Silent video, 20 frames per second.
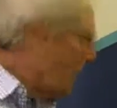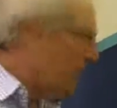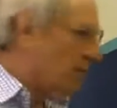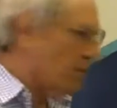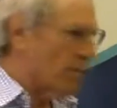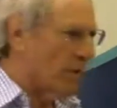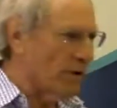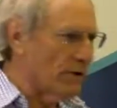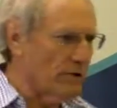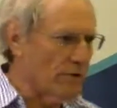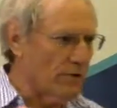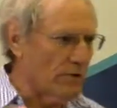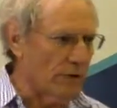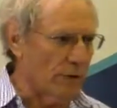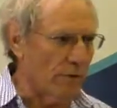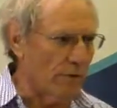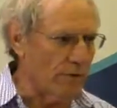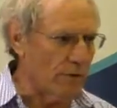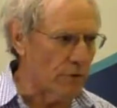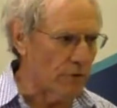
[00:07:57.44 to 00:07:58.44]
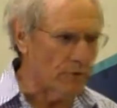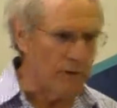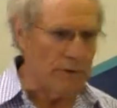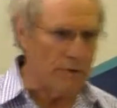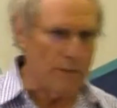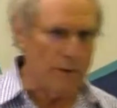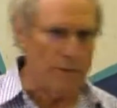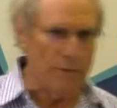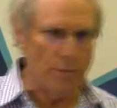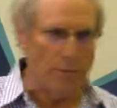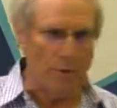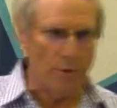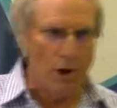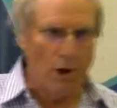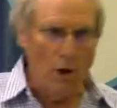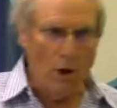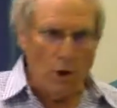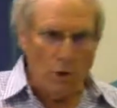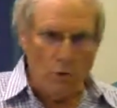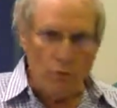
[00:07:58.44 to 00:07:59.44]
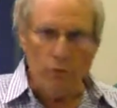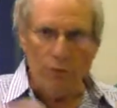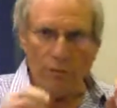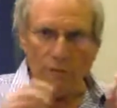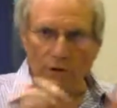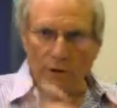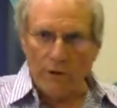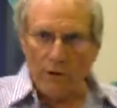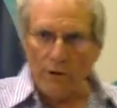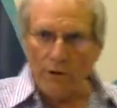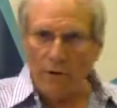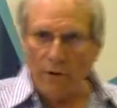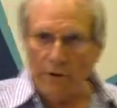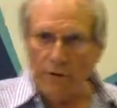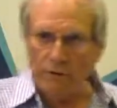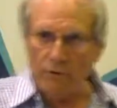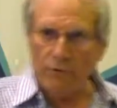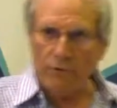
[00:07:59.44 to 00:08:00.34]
a bunch of self-serving people whose material interest